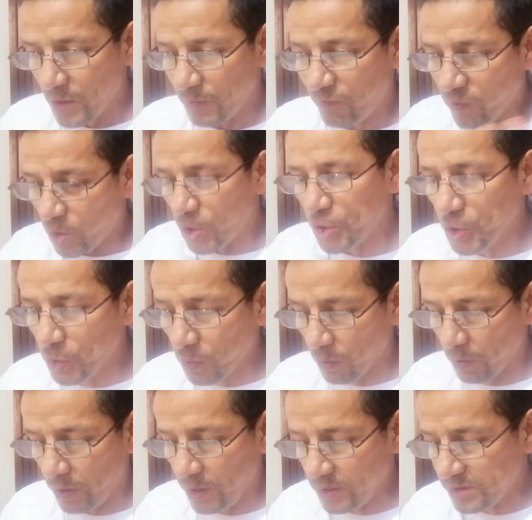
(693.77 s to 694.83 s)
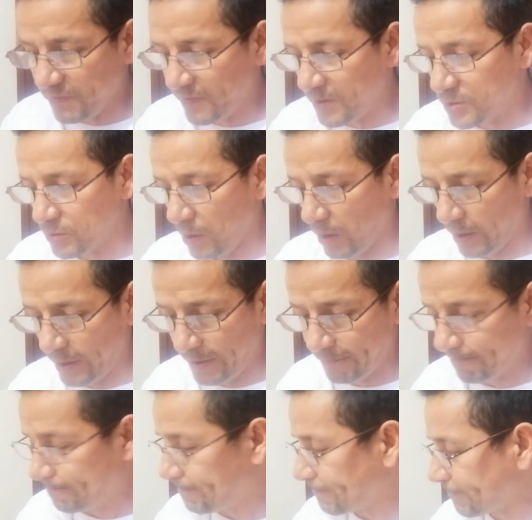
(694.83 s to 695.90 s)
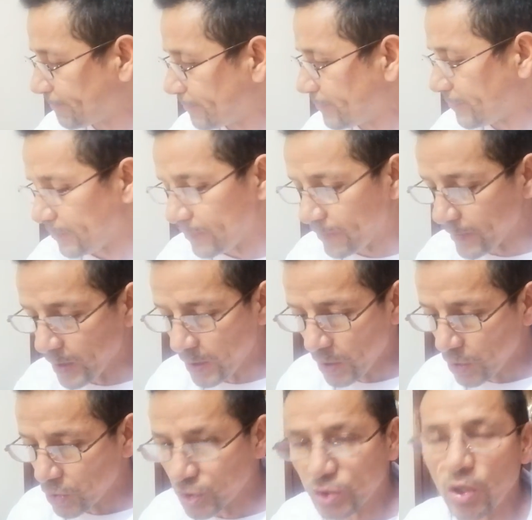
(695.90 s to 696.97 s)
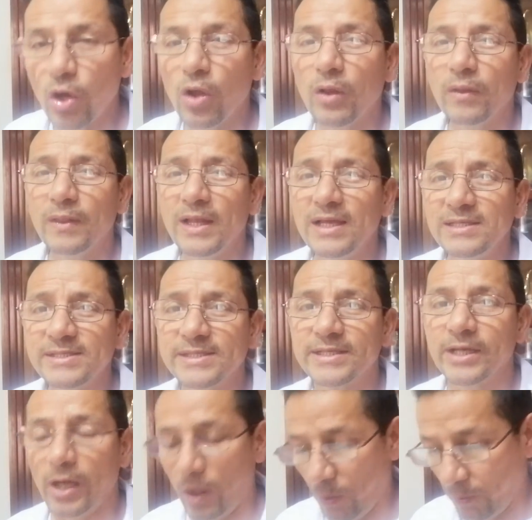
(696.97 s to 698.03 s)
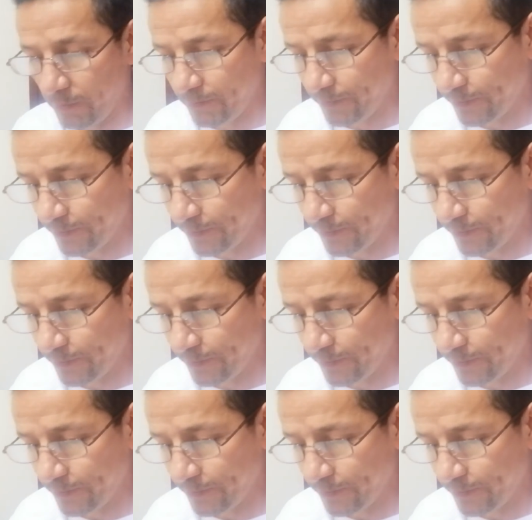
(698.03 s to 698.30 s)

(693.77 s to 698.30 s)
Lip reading: for you individually. So let's go.